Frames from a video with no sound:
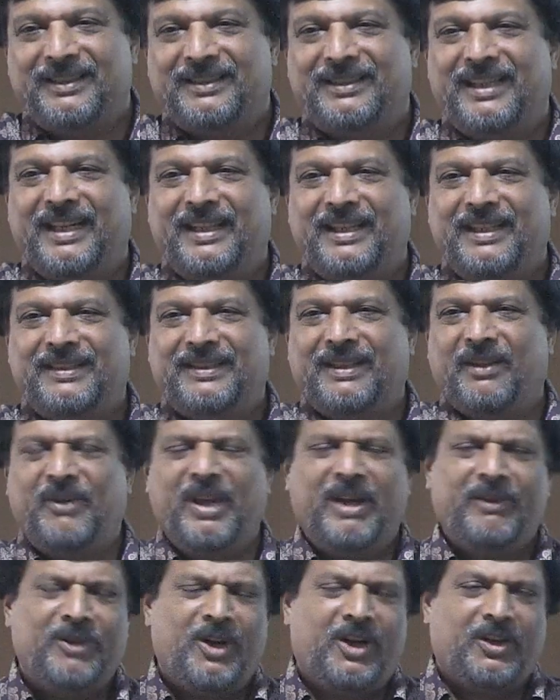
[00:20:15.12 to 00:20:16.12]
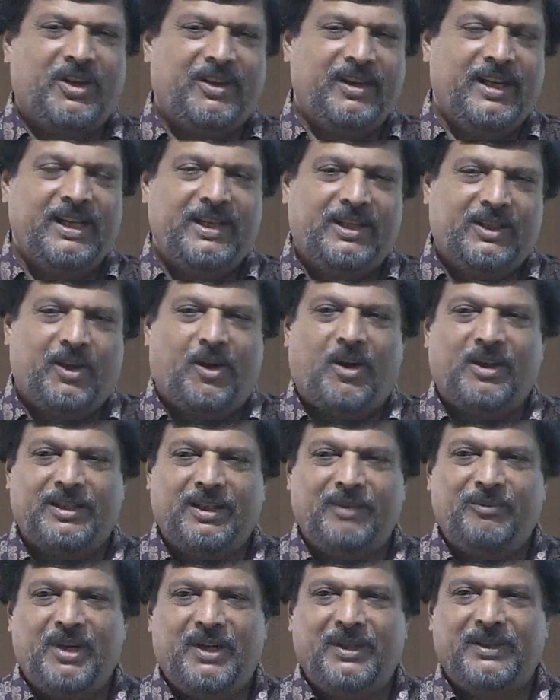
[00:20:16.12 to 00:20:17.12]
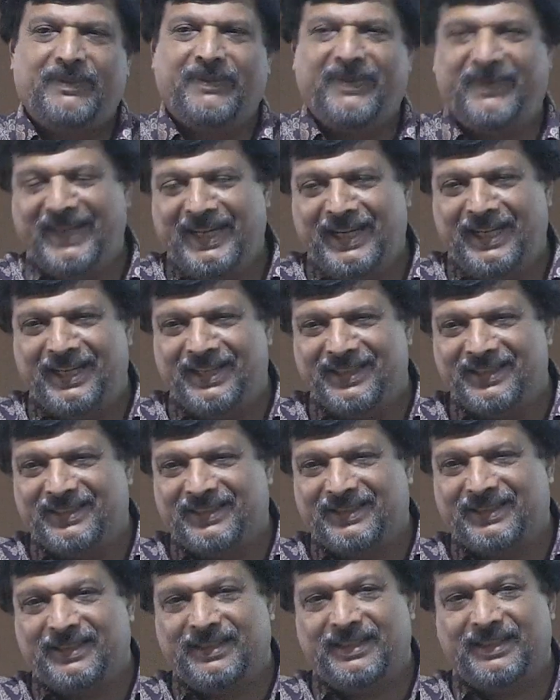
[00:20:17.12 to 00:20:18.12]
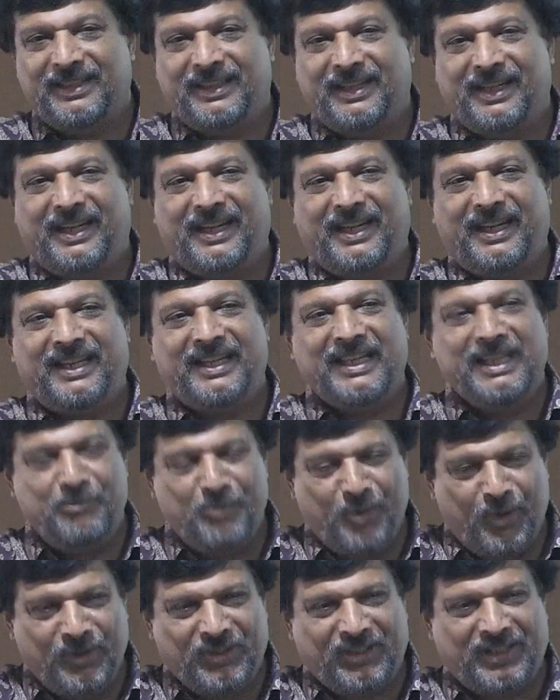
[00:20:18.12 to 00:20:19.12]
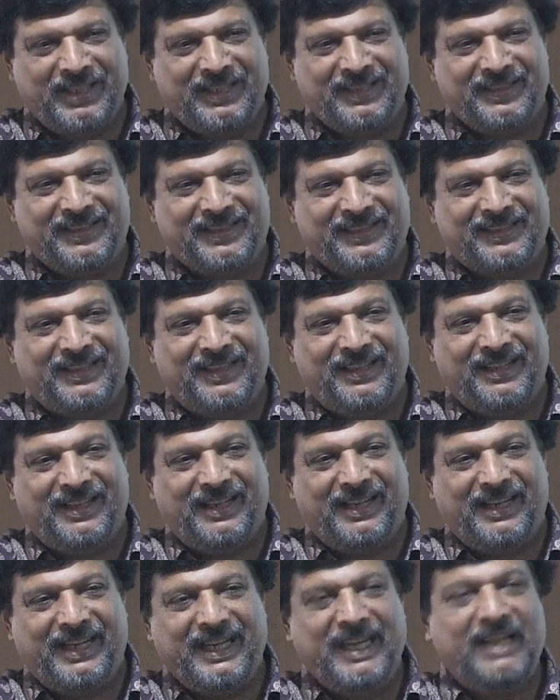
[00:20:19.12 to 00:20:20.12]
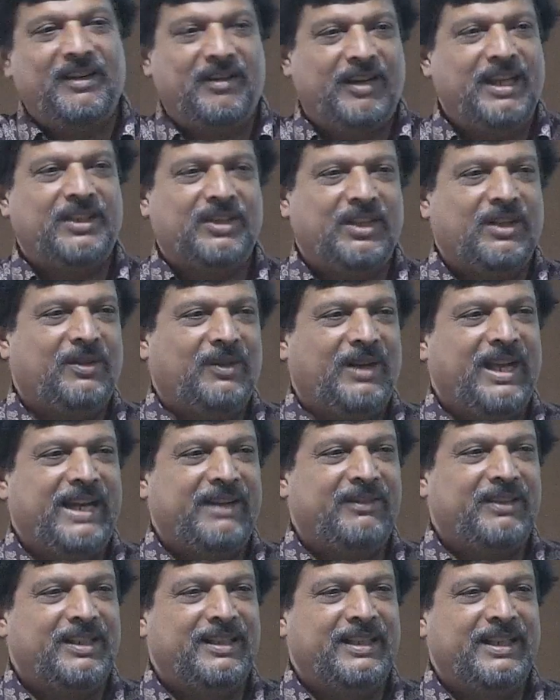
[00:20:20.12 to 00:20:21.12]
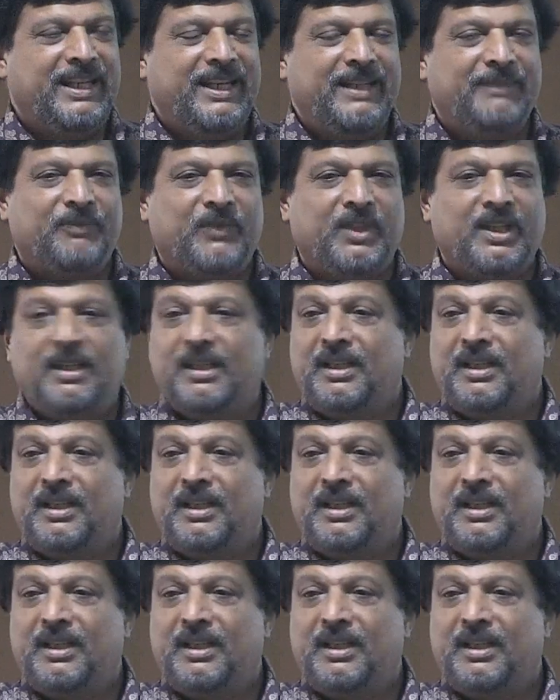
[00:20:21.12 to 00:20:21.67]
That is, we have not really talked about feelings, emotions in relation to language learning.